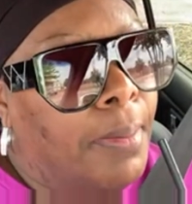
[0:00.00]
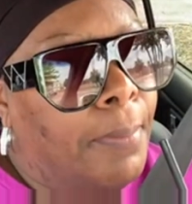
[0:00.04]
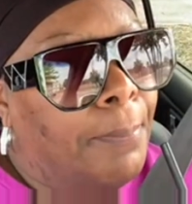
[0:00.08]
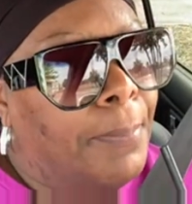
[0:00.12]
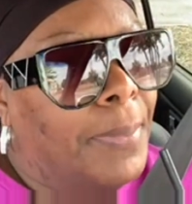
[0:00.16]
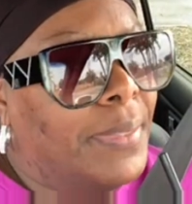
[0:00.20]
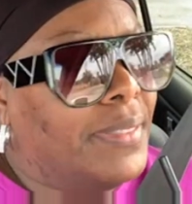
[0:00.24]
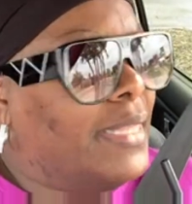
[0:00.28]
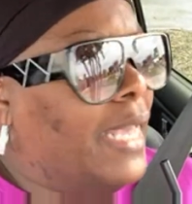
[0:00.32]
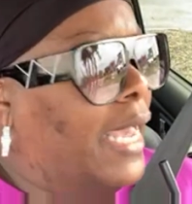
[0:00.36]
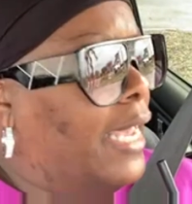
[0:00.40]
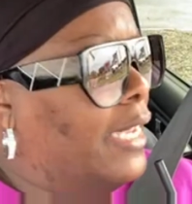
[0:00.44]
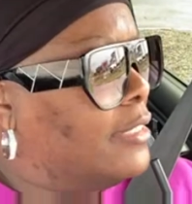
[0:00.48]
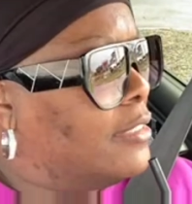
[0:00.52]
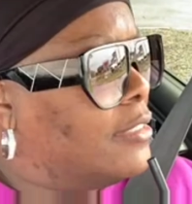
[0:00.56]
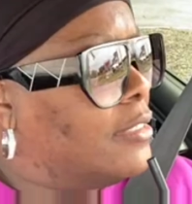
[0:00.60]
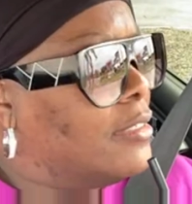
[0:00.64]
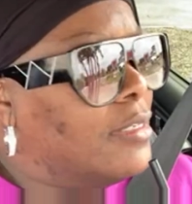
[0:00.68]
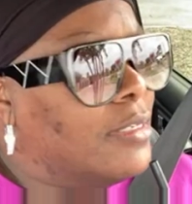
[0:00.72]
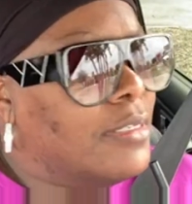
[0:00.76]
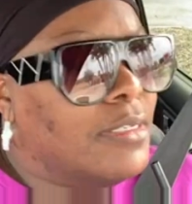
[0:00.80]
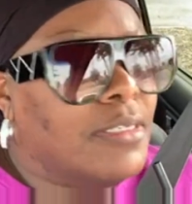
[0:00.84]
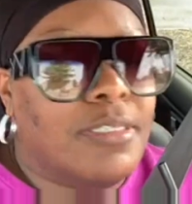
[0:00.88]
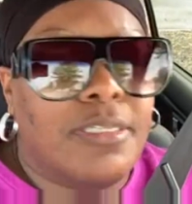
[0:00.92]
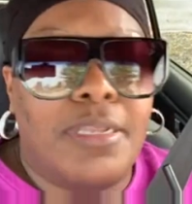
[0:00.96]
But that's
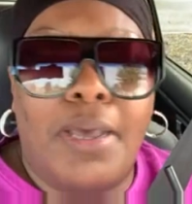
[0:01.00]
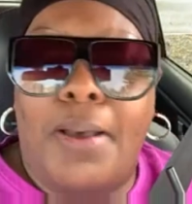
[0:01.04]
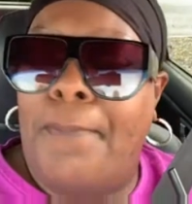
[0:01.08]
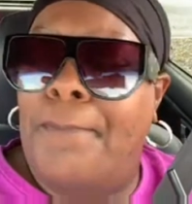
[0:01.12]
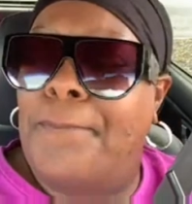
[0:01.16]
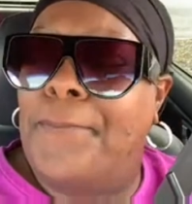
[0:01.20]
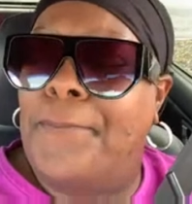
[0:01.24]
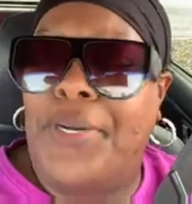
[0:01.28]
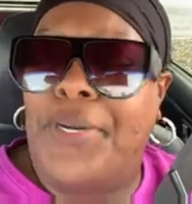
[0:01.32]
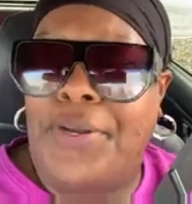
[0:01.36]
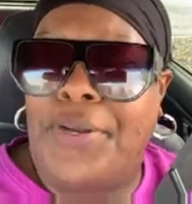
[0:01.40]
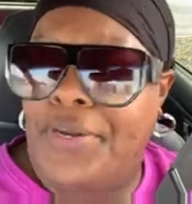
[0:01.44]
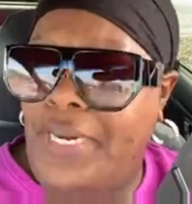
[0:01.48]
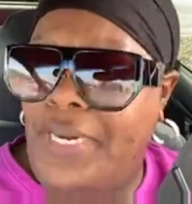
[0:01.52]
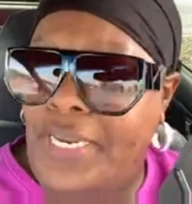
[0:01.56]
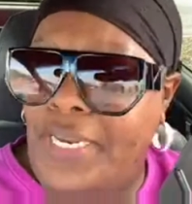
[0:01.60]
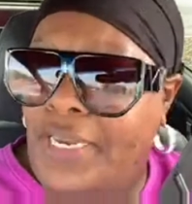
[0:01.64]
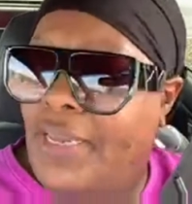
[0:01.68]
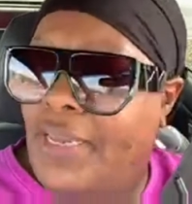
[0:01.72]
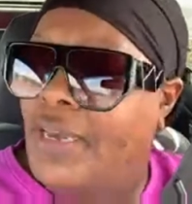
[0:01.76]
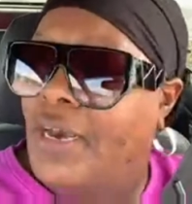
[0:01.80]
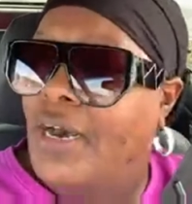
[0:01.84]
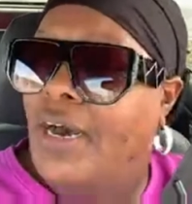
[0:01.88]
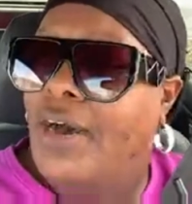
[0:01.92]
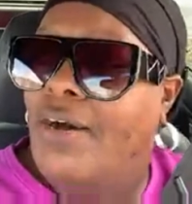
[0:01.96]
the
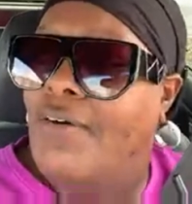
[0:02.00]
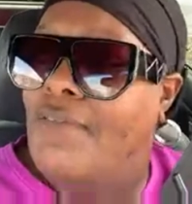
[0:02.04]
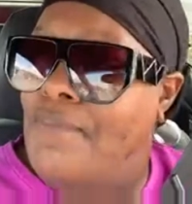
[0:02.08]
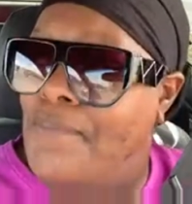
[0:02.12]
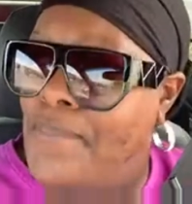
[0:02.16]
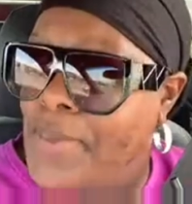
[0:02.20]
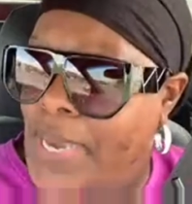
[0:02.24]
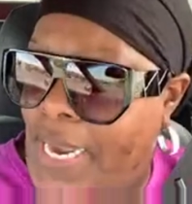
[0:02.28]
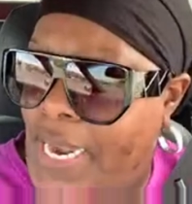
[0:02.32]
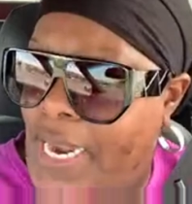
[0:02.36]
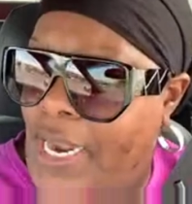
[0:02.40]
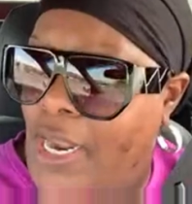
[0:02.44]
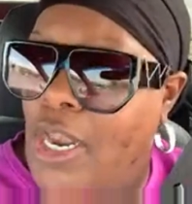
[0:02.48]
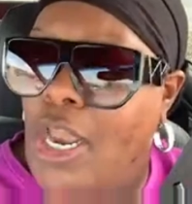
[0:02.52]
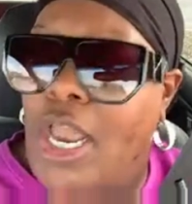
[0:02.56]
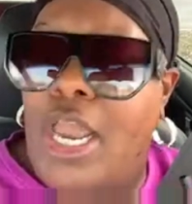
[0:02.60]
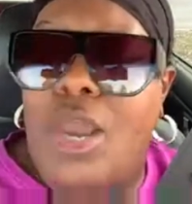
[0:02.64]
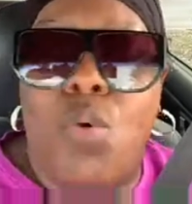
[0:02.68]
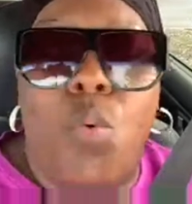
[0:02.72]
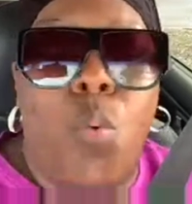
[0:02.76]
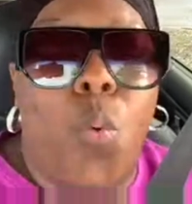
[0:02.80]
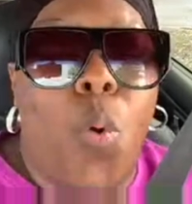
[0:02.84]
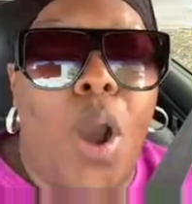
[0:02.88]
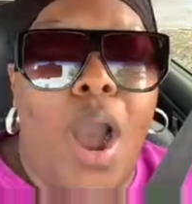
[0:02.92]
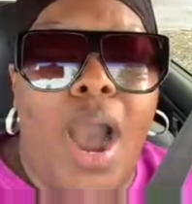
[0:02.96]
beauty of
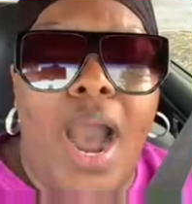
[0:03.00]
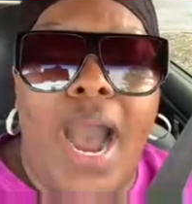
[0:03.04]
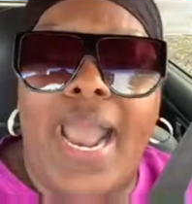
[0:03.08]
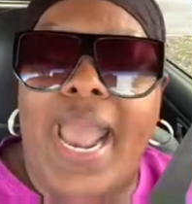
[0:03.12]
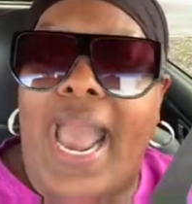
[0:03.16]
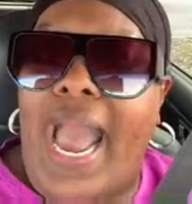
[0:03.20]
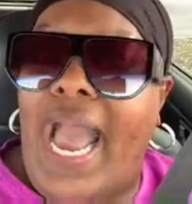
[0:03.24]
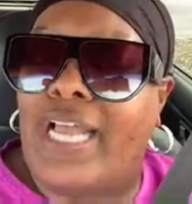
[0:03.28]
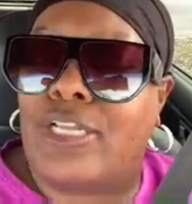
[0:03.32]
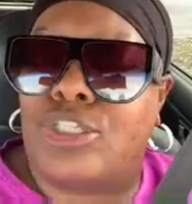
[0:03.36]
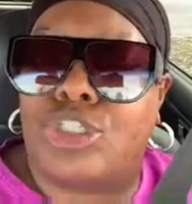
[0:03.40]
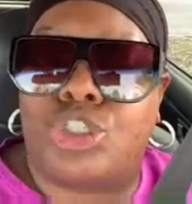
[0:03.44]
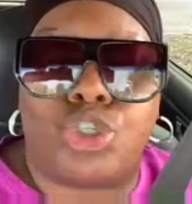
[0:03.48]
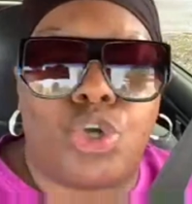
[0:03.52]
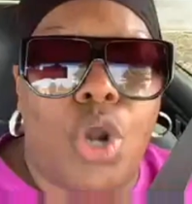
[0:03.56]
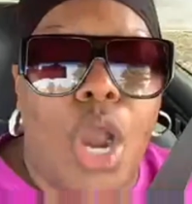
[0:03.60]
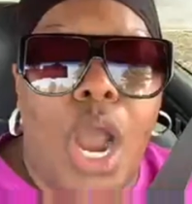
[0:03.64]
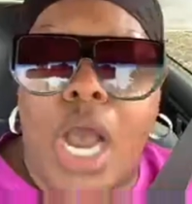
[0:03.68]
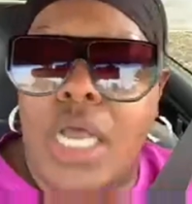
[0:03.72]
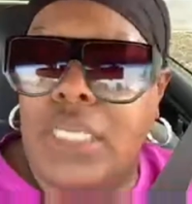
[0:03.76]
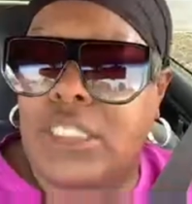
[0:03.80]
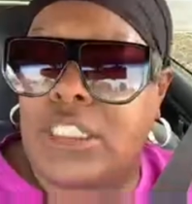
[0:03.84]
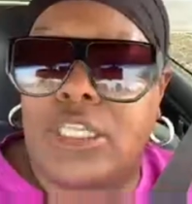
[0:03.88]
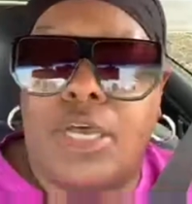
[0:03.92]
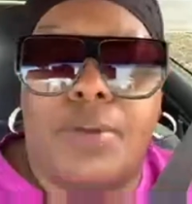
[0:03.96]
me and why
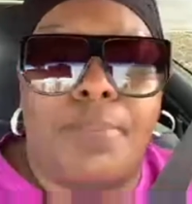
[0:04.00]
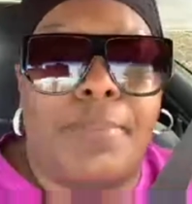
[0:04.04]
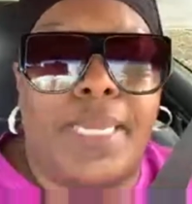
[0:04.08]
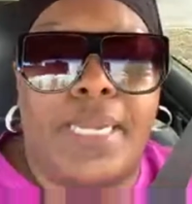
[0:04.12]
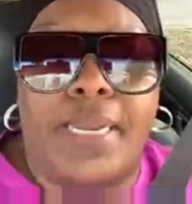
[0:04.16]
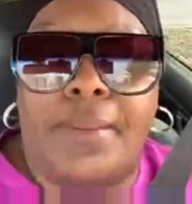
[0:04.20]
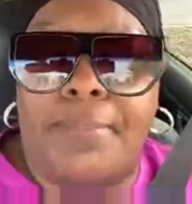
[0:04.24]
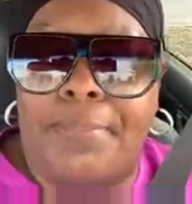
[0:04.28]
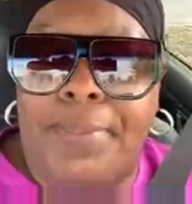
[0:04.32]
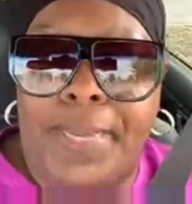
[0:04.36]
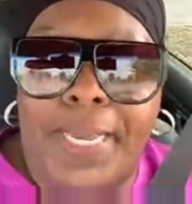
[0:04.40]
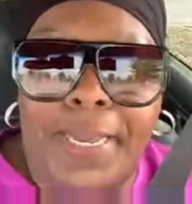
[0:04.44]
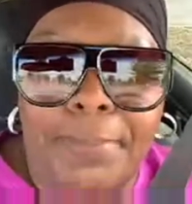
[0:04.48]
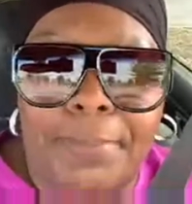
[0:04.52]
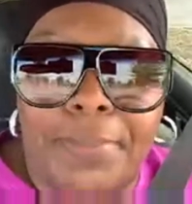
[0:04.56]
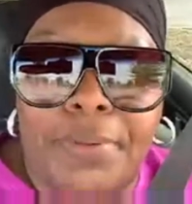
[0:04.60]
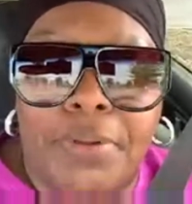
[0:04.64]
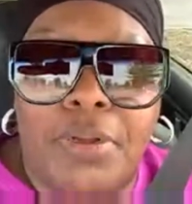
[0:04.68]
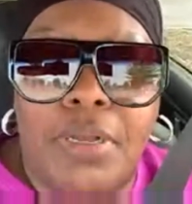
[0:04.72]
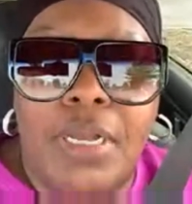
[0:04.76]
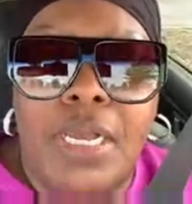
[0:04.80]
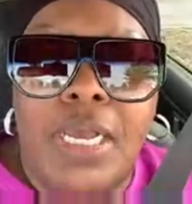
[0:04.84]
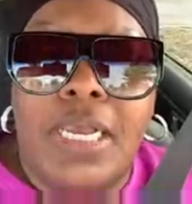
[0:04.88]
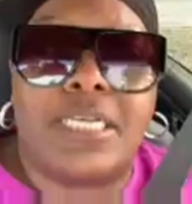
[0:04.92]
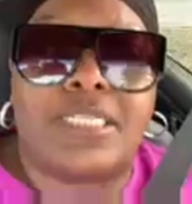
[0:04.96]
I draw so many
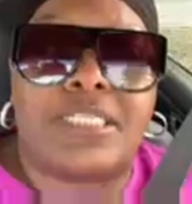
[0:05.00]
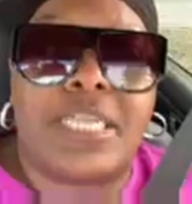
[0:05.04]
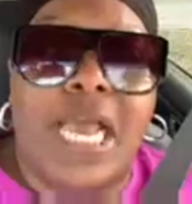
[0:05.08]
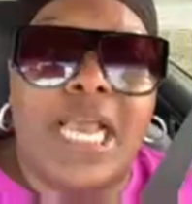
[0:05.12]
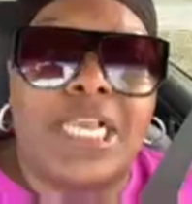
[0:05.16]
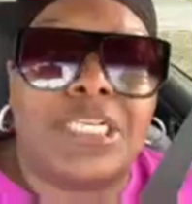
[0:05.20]
people.